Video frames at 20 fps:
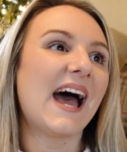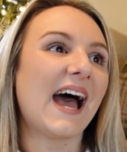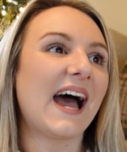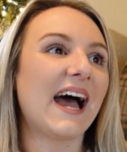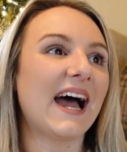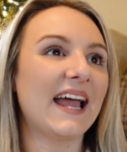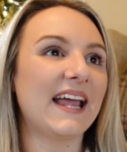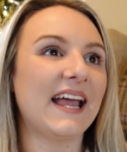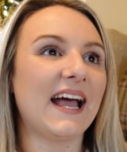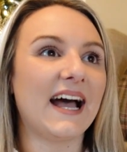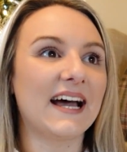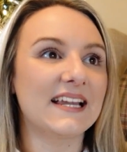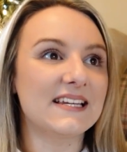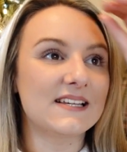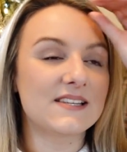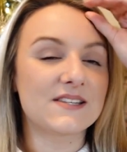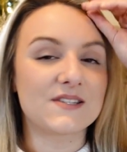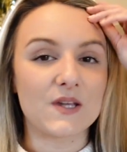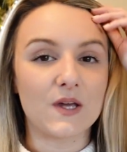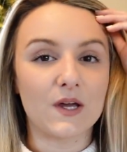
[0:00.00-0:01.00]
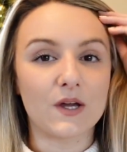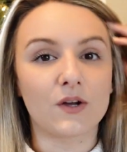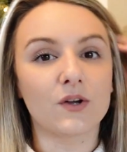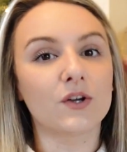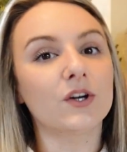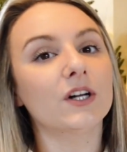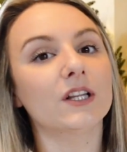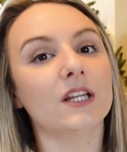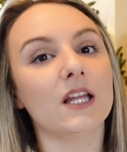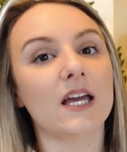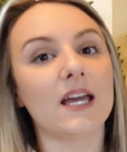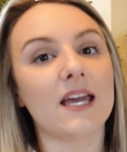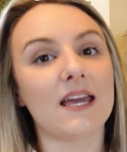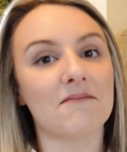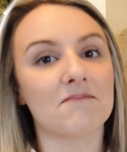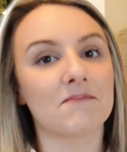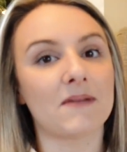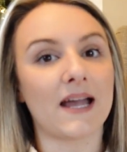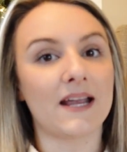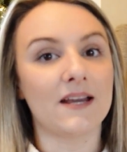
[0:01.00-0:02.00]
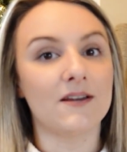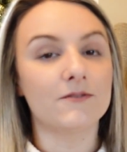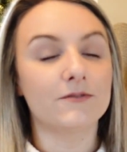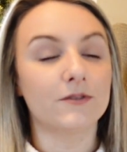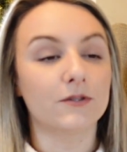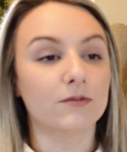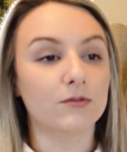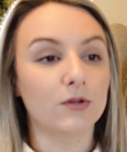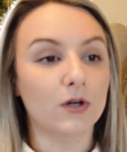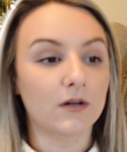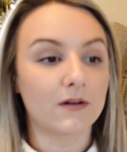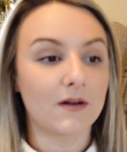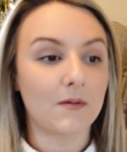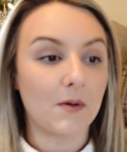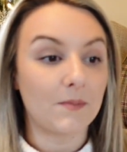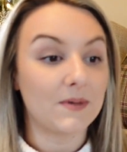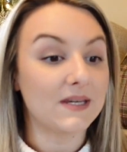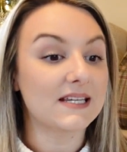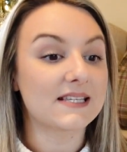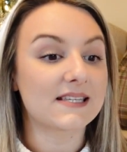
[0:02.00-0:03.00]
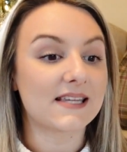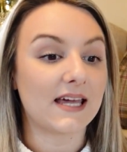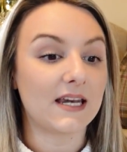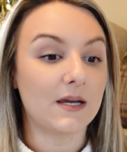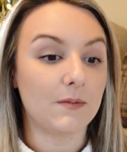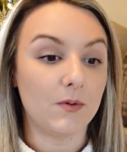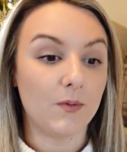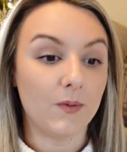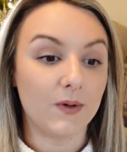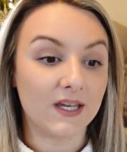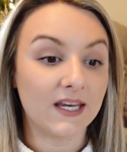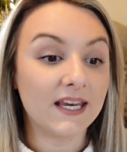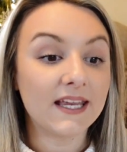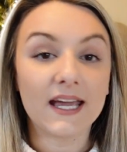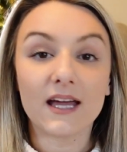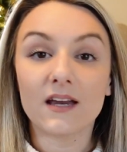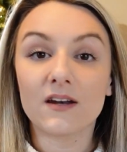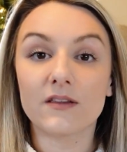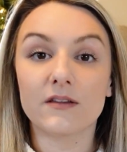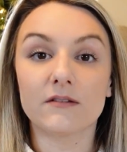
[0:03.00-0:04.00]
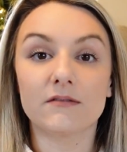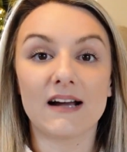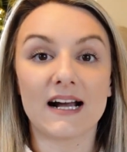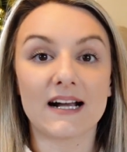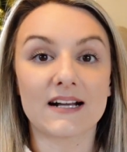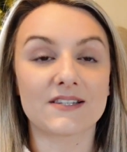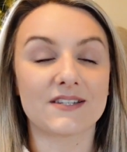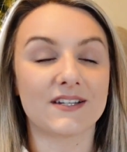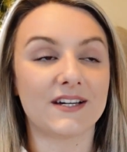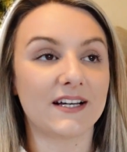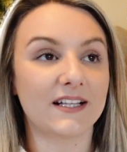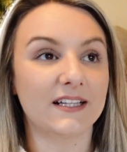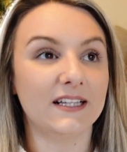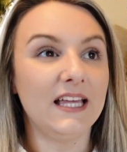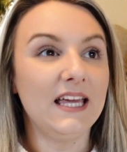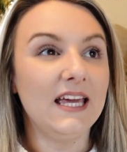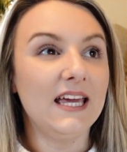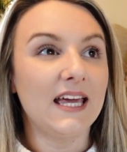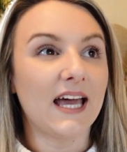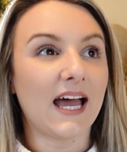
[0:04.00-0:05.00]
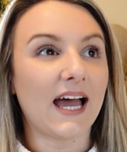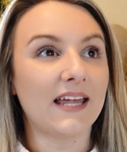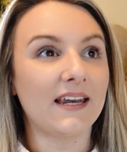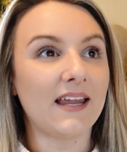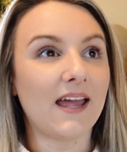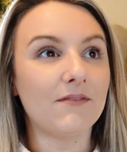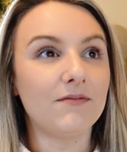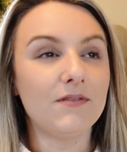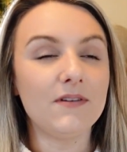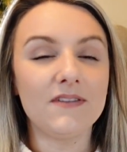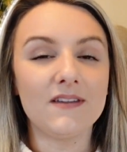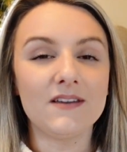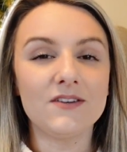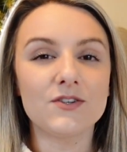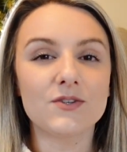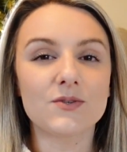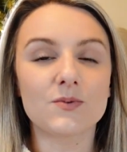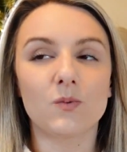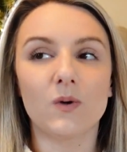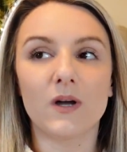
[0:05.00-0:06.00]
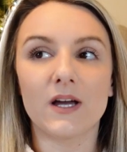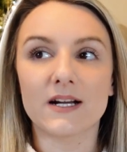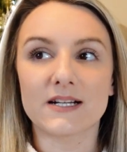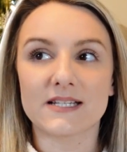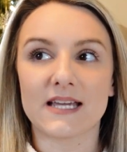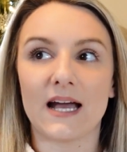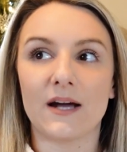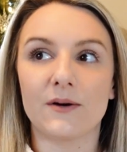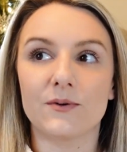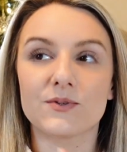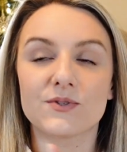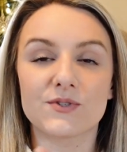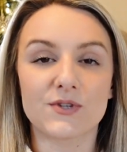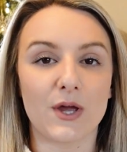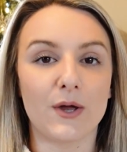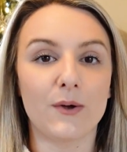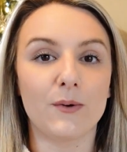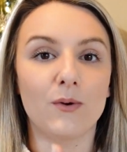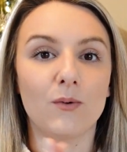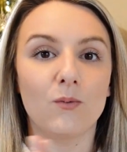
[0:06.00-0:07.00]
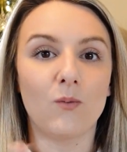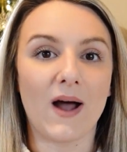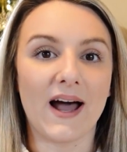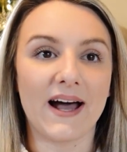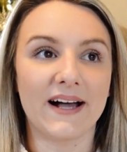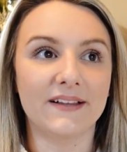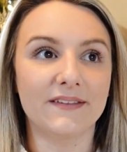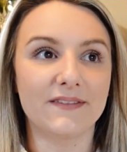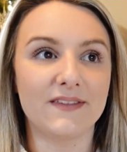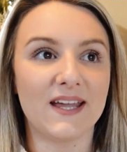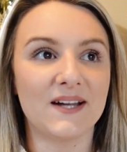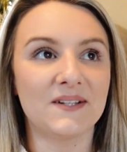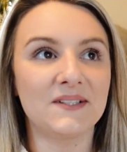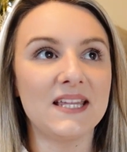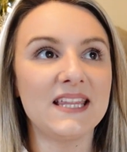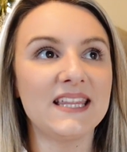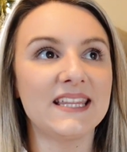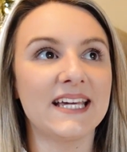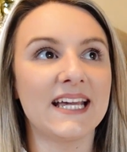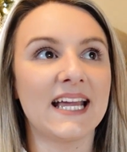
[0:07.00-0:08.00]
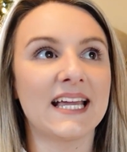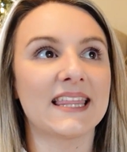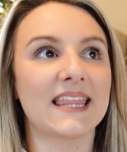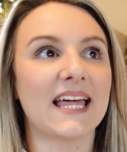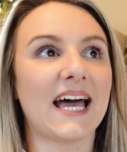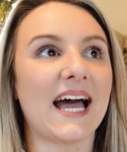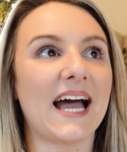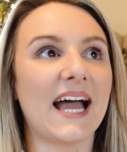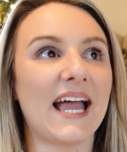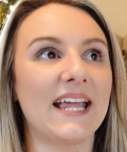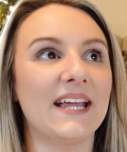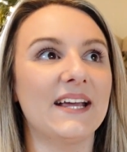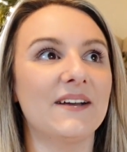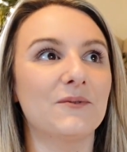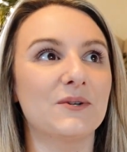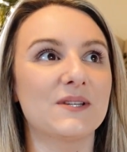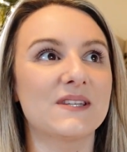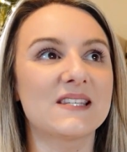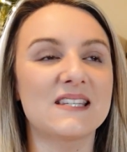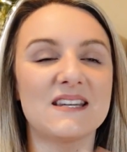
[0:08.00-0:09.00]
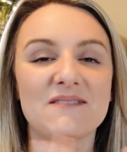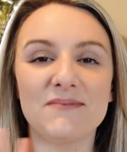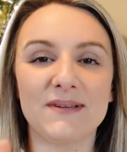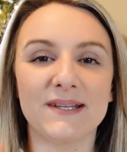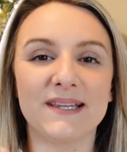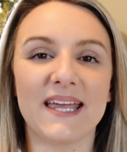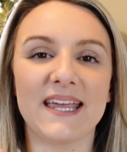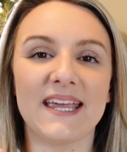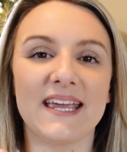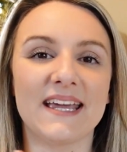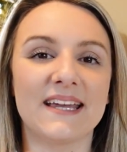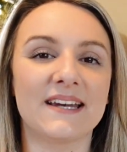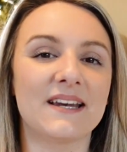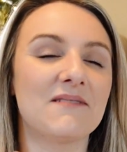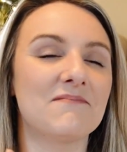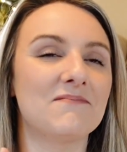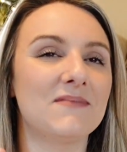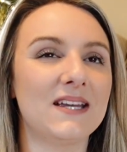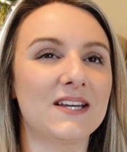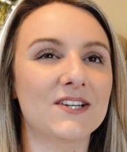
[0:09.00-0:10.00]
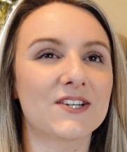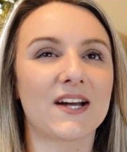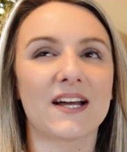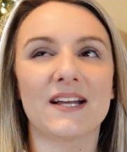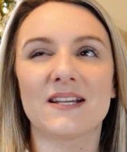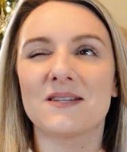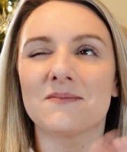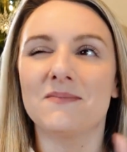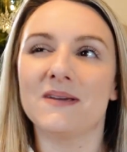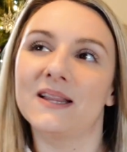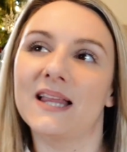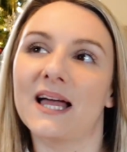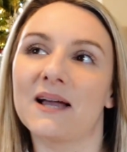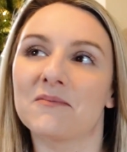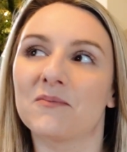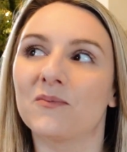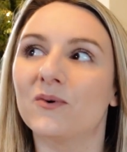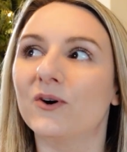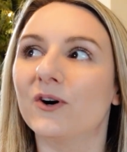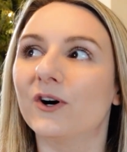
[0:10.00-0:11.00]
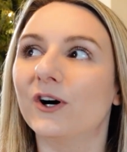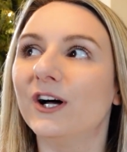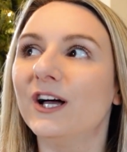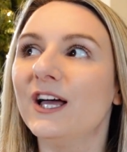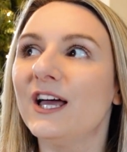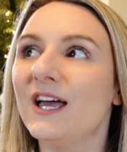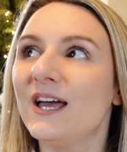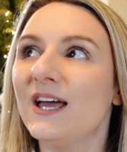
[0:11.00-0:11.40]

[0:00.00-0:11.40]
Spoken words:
I had a certain colour in mind for Rory when we decided we were going to get another ragdoll, and everything just worked out so well. The only thing that I was stipulating and been trying to be like more